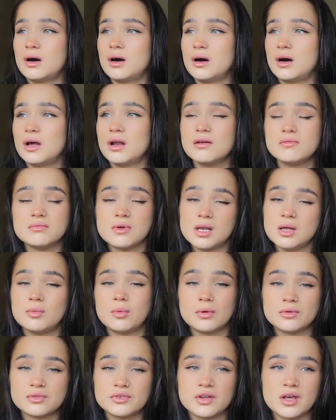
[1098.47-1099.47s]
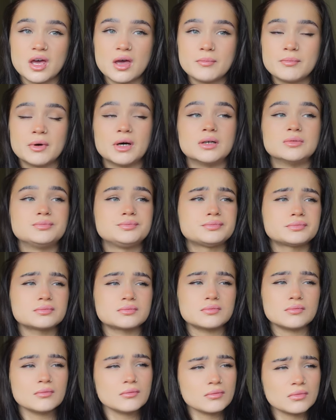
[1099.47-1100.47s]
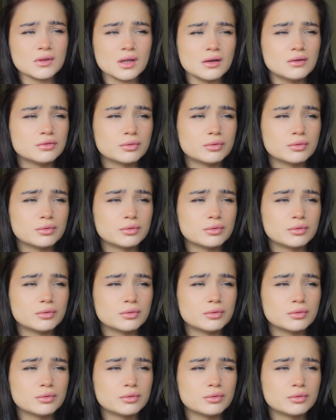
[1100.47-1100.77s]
I don't really want it, but it